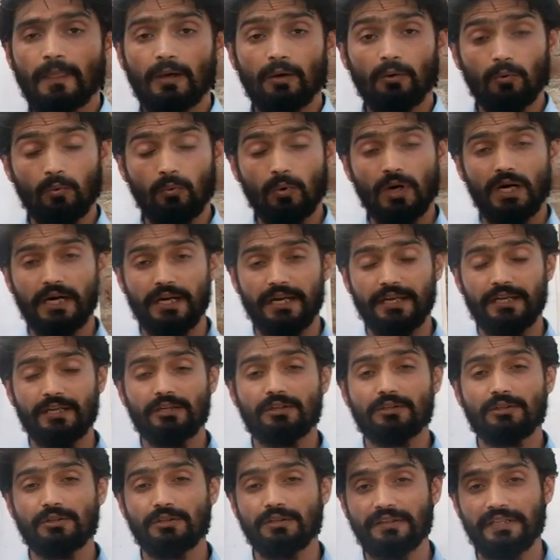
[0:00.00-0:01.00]
Why
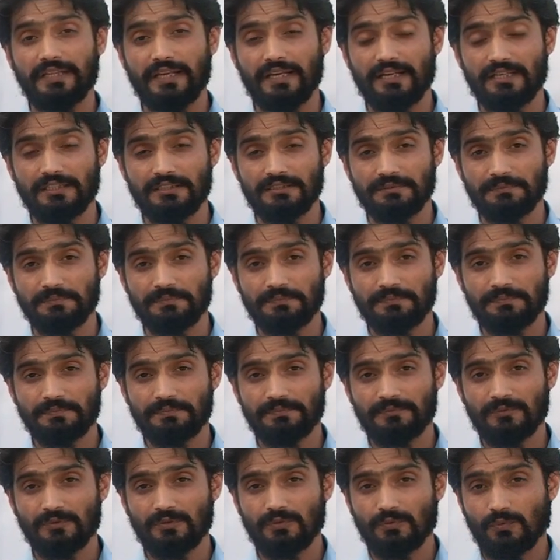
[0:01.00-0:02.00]
couldn't they come?
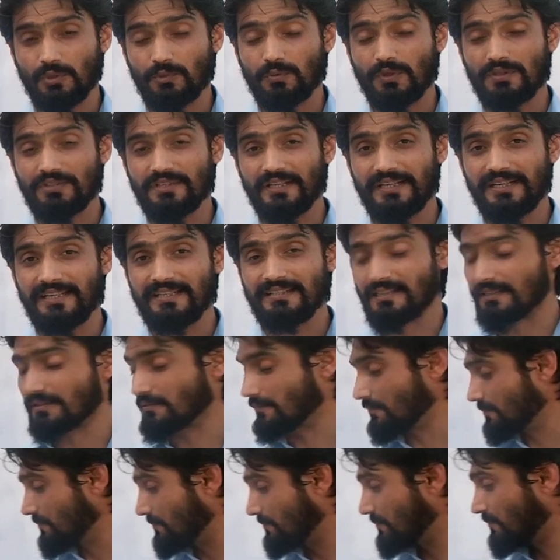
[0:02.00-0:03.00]
What was the reason?
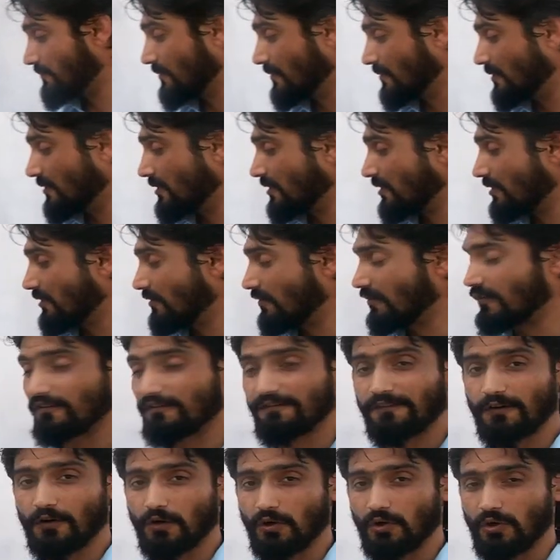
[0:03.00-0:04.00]

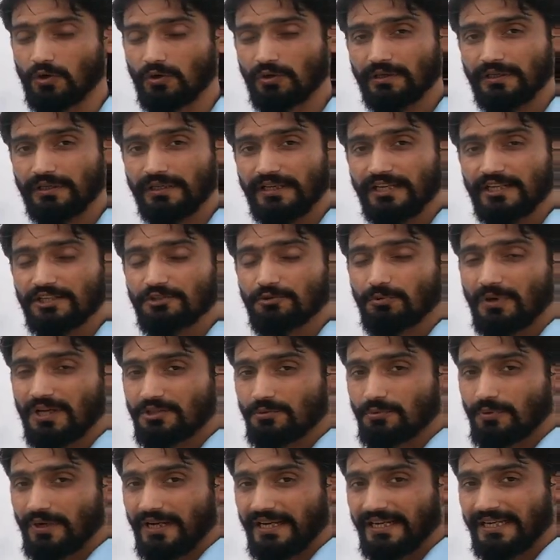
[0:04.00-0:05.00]
For it was
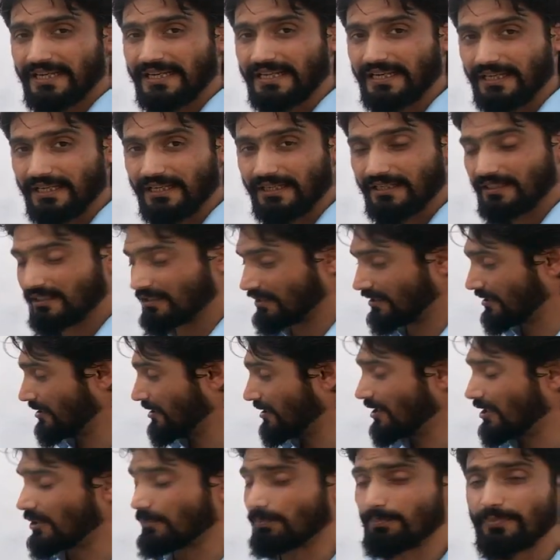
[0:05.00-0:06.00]
raining.
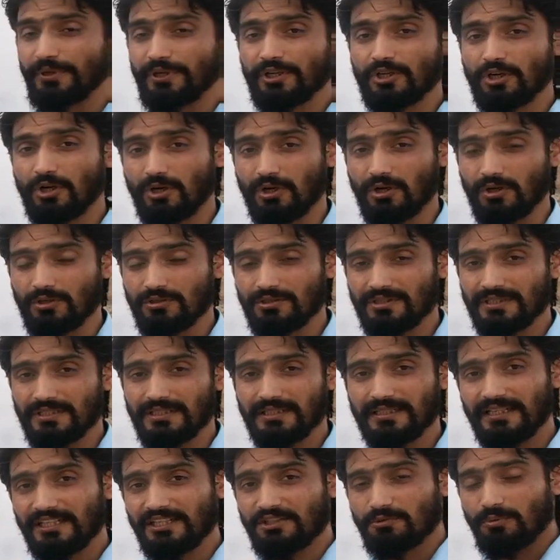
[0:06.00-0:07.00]
Because it